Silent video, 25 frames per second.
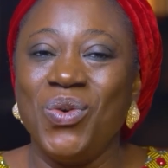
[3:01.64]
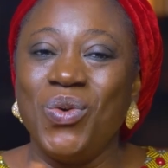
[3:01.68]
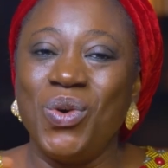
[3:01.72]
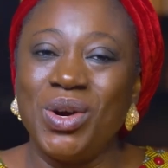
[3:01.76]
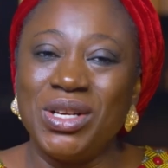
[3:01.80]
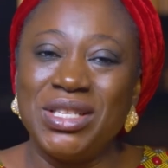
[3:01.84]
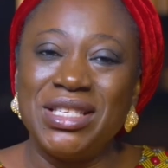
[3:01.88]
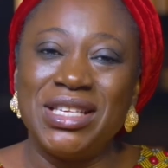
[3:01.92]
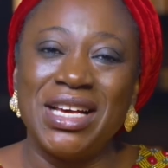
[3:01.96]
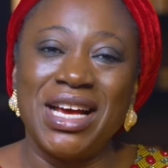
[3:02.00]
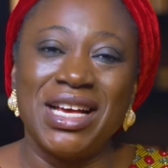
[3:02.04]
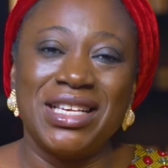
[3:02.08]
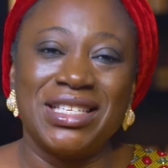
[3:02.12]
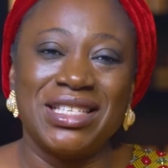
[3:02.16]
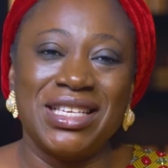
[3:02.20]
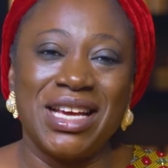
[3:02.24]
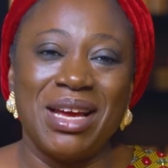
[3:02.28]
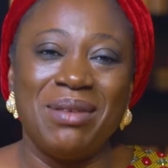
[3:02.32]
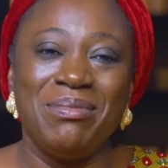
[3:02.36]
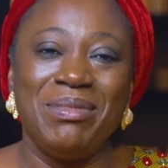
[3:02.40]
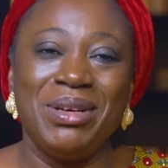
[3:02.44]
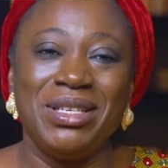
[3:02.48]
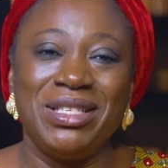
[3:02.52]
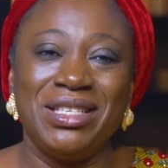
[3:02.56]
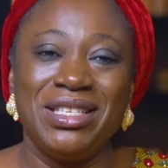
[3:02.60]
What's our
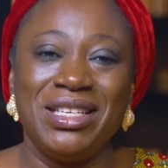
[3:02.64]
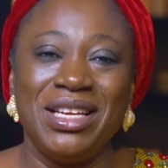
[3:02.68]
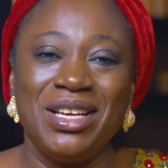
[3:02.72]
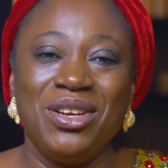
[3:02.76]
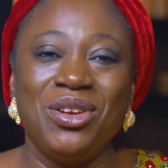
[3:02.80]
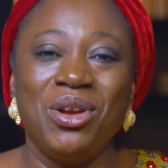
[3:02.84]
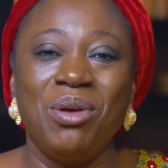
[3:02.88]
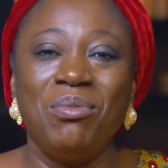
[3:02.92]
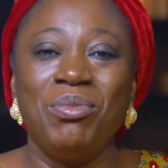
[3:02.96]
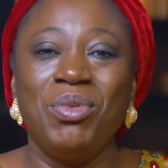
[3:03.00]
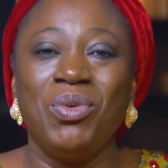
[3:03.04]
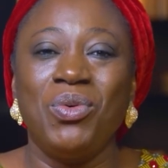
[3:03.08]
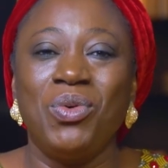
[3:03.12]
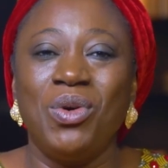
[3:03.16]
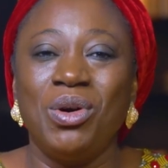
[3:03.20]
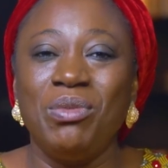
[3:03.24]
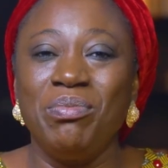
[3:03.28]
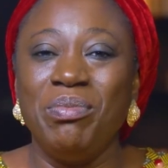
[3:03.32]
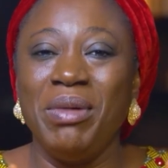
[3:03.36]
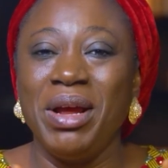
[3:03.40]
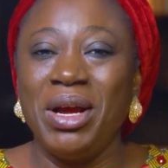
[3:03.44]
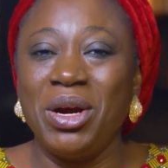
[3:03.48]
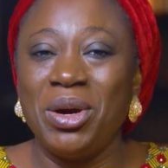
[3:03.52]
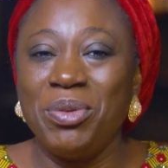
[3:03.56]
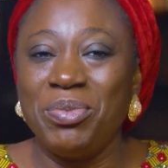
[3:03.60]
assignment today? Number
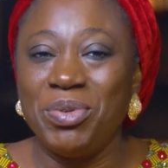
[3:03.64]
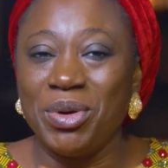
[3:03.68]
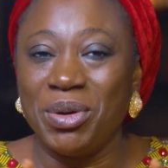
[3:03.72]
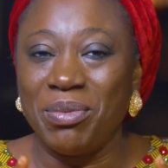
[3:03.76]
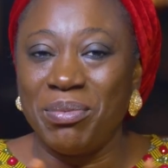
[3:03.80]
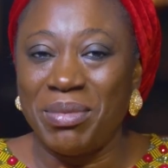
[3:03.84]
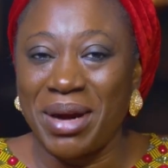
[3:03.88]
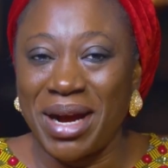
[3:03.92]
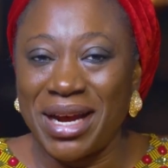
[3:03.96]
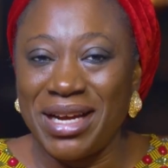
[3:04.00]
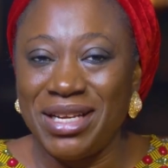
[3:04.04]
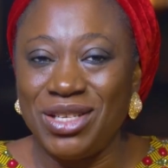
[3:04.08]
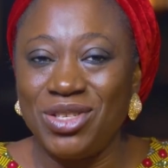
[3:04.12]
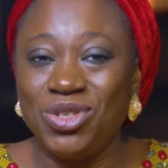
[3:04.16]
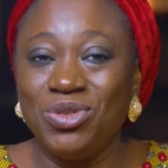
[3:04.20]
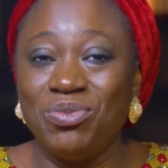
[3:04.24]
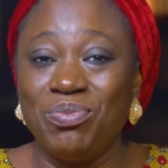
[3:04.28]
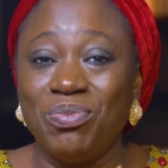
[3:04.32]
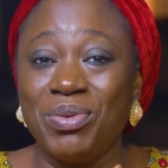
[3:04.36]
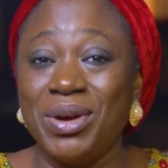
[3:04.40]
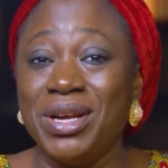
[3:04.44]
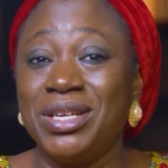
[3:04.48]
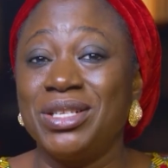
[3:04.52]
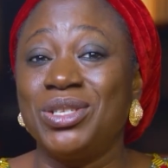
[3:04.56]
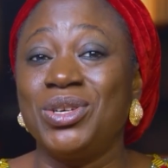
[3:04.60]
one, make up your mind to
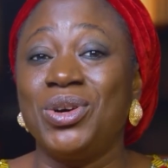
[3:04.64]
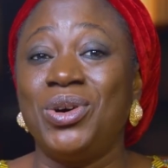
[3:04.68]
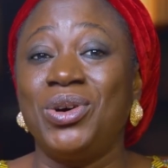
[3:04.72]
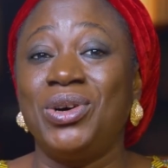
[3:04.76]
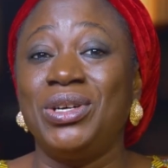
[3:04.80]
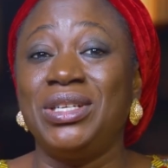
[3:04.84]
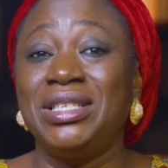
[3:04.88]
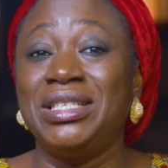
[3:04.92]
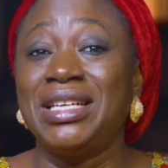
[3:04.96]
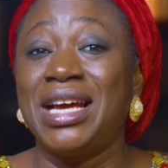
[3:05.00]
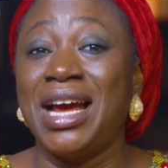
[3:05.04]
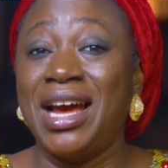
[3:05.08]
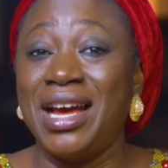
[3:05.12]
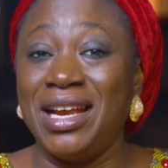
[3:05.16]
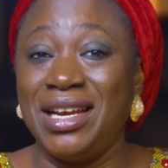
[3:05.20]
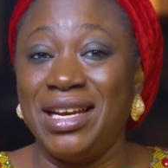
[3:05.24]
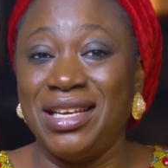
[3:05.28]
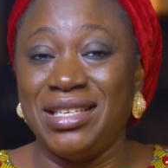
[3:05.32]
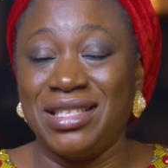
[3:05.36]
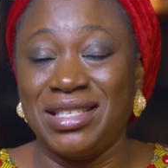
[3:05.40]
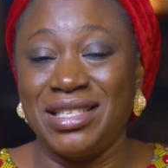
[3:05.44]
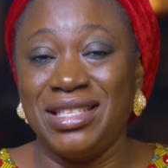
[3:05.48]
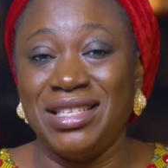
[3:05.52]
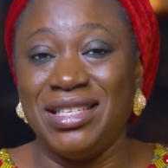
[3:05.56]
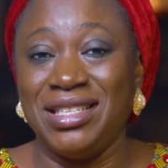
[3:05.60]
praise God
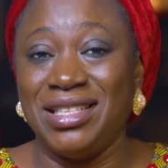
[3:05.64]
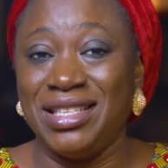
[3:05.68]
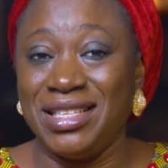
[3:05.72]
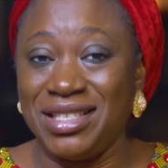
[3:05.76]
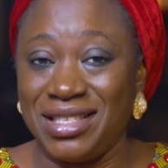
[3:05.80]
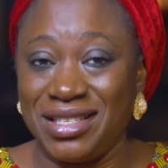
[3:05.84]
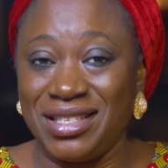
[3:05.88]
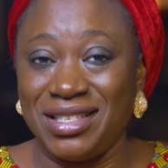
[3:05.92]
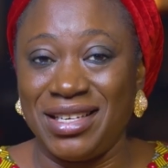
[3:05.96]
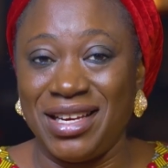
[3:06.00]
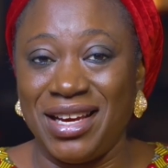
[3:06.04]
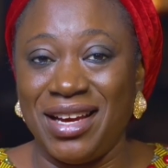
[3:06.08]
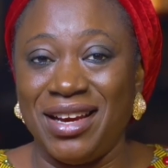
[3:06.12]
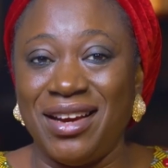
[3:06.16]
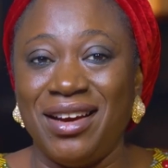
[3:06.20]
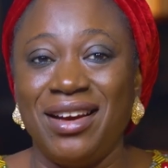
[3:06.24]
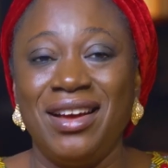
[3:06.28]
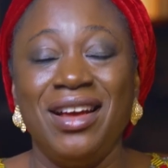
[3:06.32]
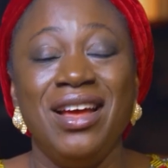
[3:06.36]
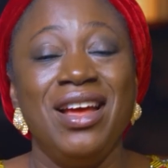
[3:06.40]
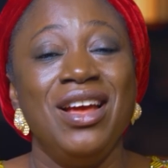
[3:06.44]
tirelessly this year.